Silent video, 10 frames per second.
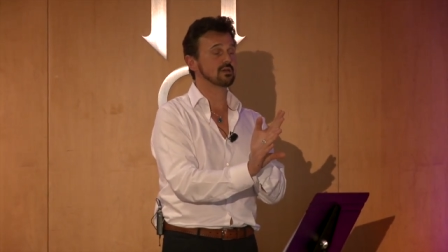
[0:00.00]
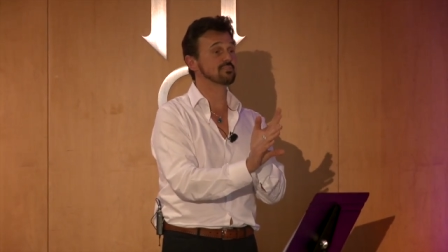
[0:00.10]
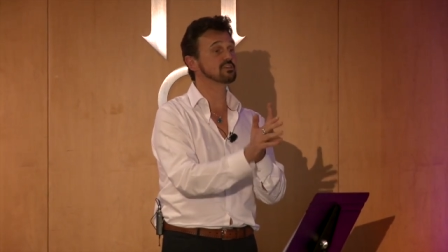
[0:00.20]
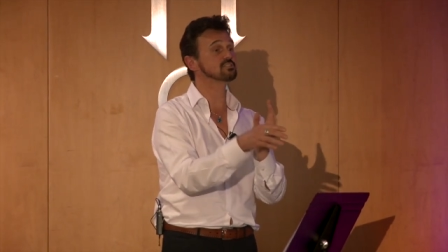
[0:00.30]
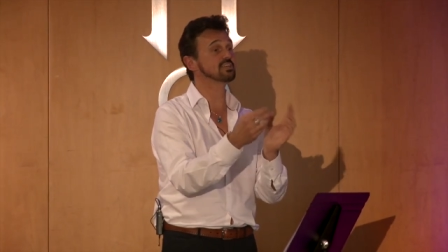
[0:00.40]

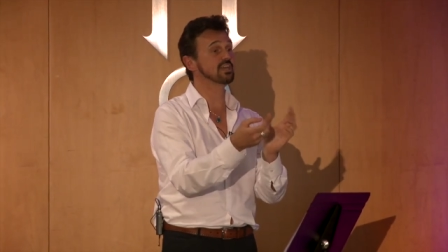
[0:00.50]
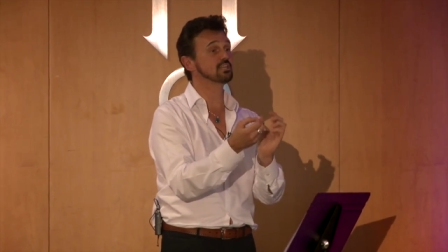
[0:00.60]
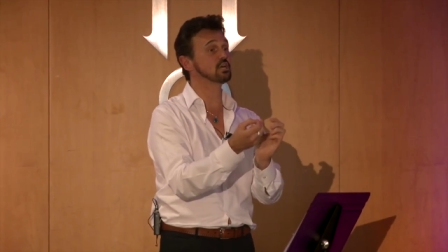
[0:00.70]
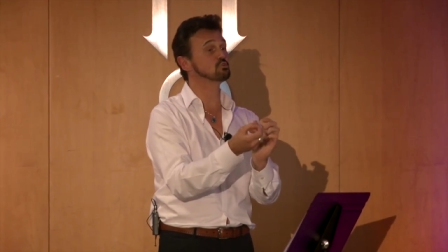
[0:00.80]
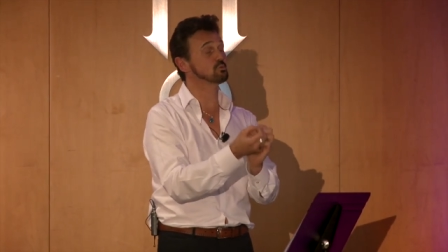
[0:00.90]
And this
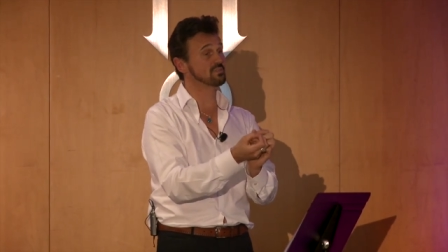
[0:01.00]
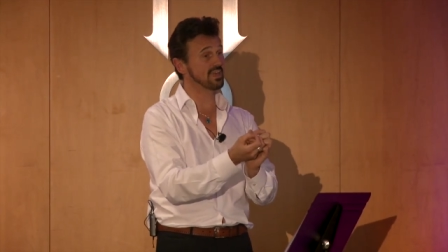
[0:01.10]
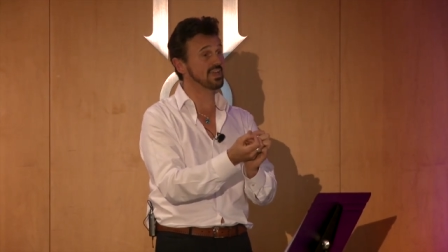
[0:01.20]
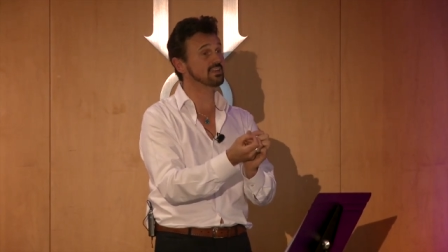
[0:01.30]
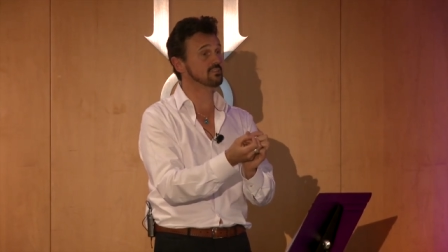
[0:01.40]
again goes with
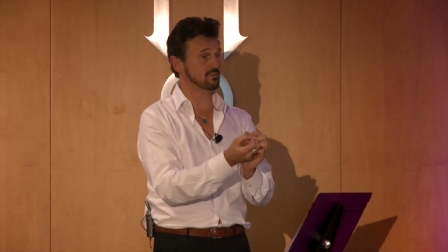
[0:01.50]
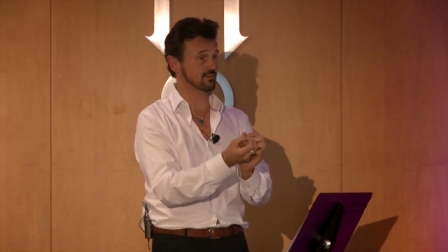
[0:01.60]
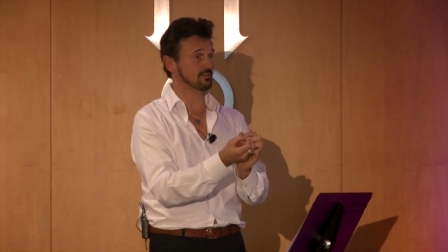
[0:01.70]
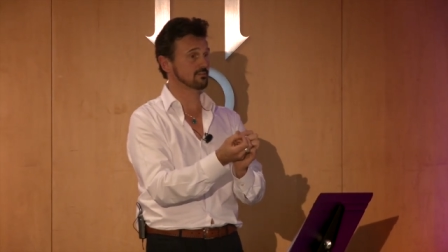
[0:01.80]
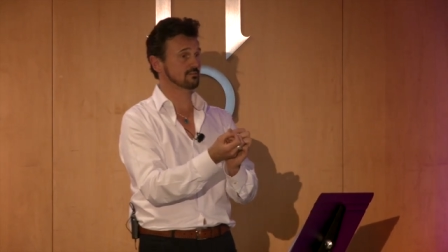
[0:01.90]

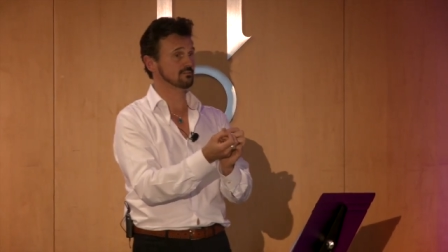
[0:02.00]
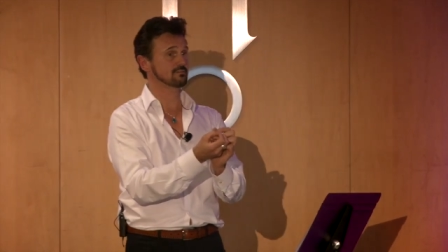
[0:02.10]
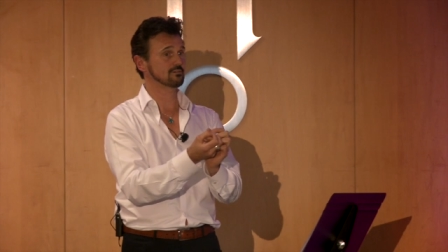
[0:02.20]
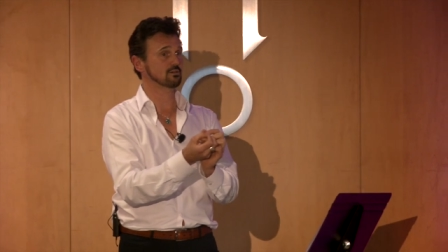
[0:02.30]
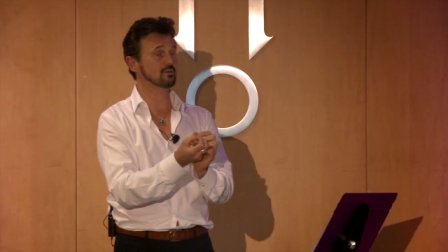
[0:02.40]
anything.
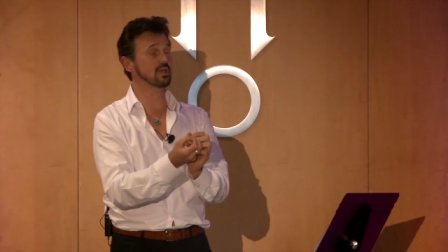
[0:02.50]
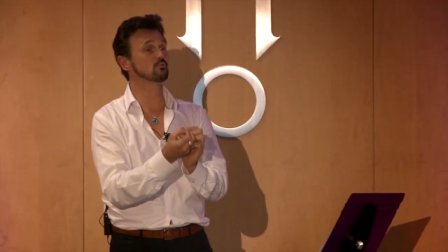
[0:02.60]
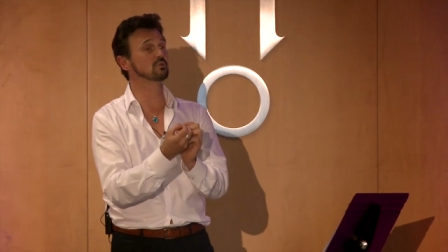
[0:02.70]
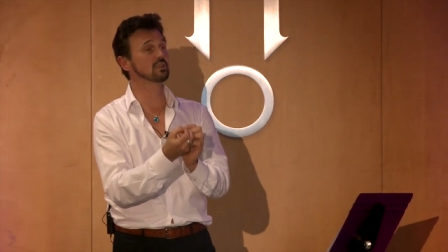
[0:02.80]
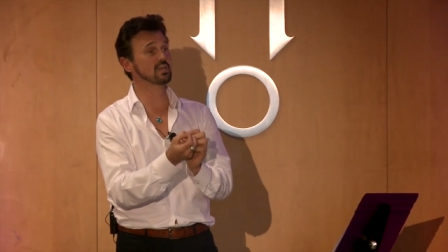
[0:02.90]
Okay,
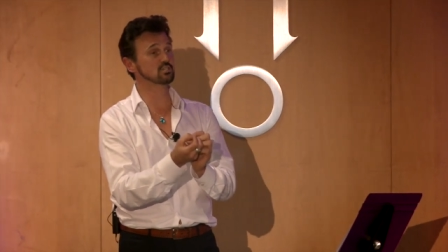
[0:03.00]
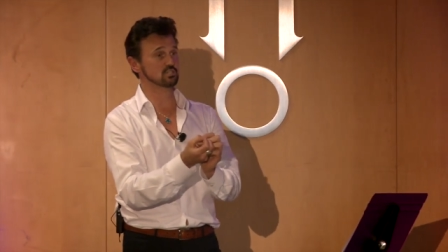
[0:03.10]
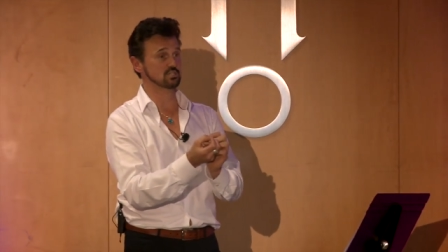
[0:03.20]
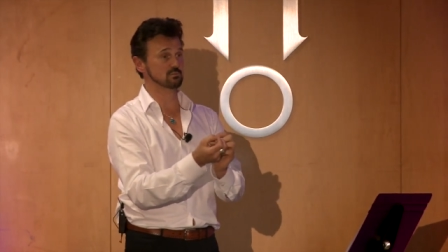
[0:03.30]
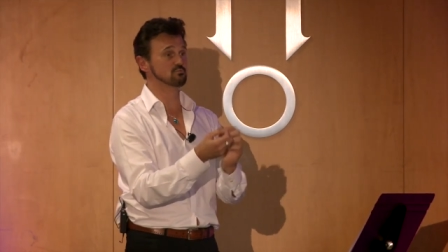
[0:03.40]

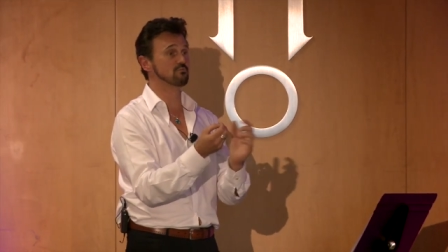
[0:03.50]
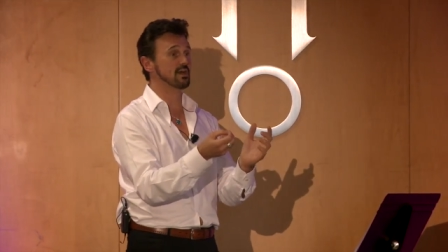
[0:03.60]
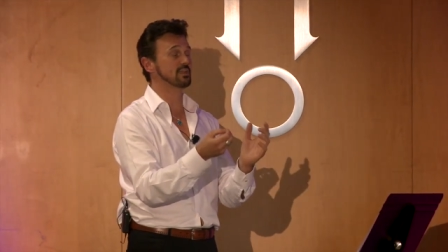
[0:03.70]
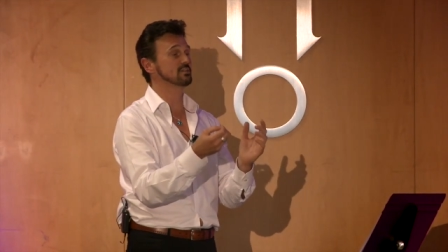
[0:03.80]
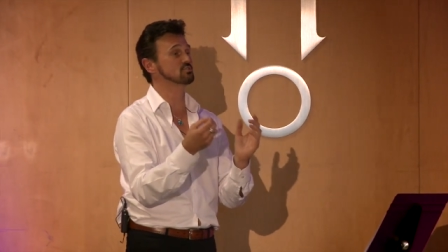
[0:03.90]
relationships,
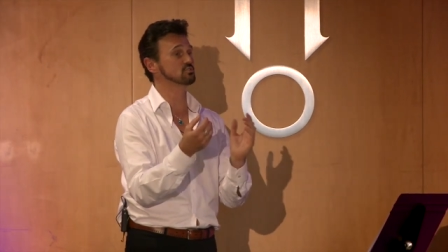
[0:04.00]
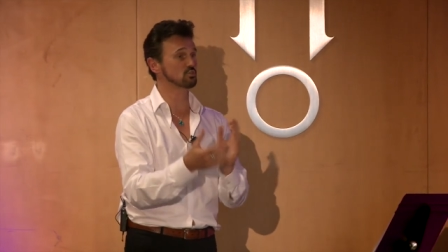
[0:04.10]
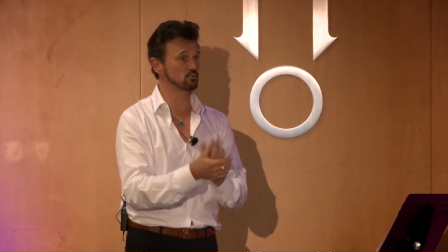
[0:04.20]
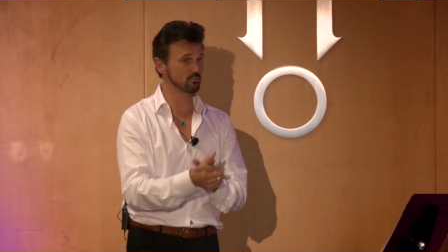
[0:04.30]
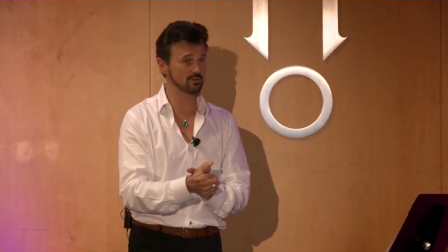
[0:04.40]
finances,
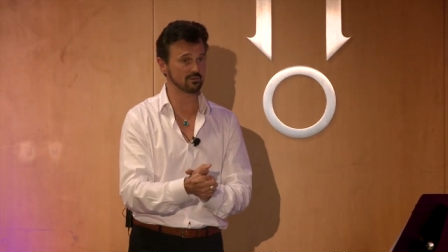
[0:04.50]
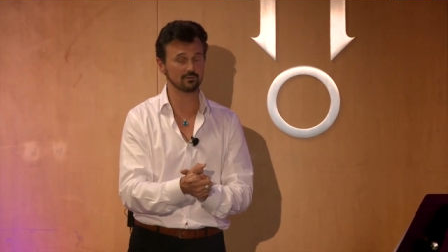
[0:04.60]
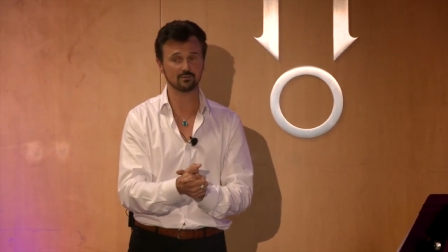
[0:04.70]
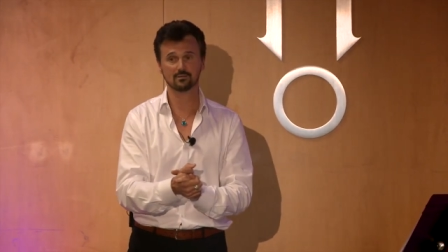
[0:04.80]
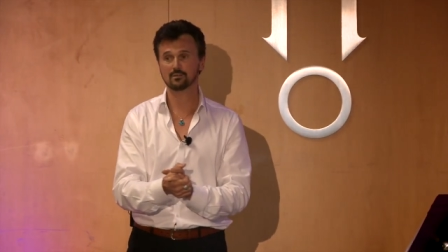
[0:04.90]

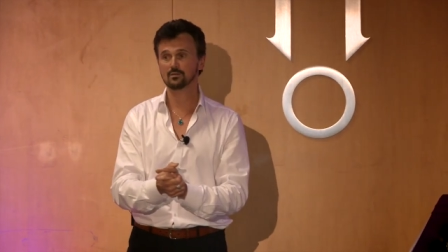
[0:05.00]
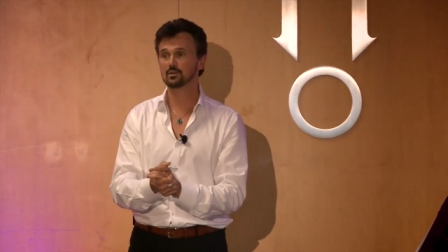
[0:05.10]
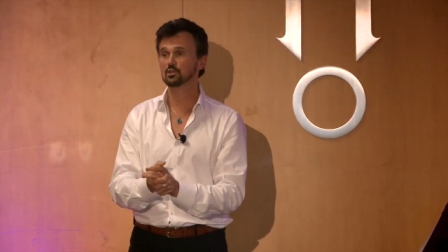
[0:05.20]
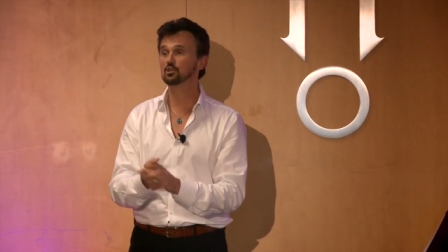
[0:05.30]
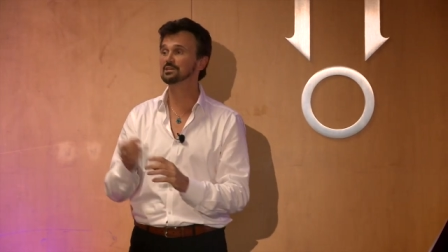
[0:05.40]
career.
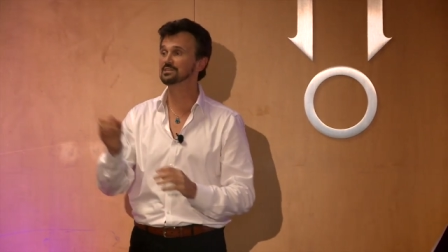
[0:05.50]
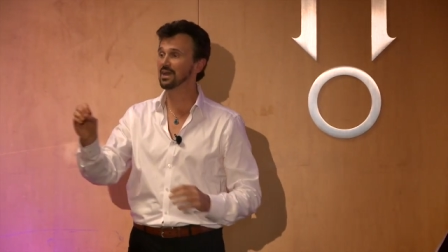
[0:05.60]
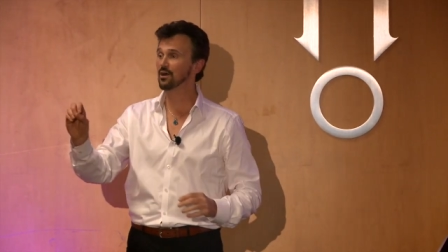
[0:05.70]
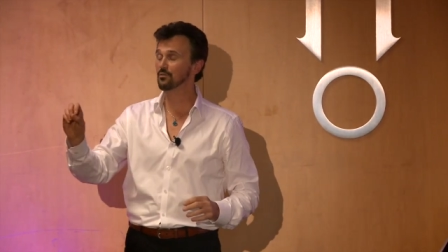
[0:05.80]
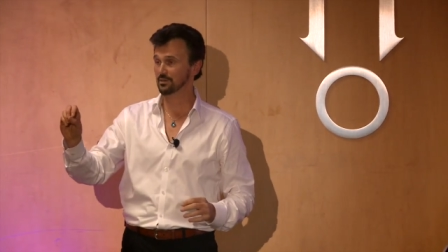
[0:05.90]
You can
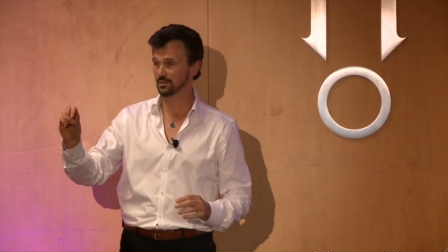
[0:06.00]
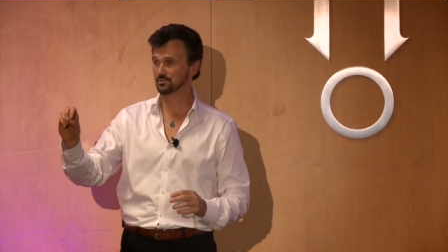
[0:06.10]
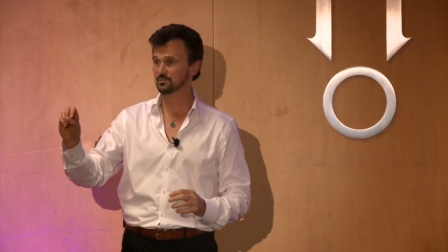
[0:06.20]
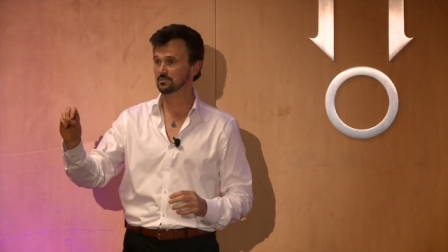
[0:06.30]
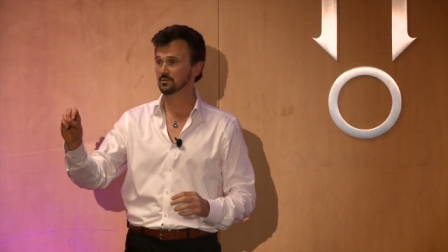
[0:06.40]
tell
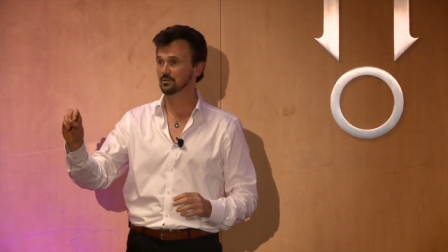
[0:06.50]
this.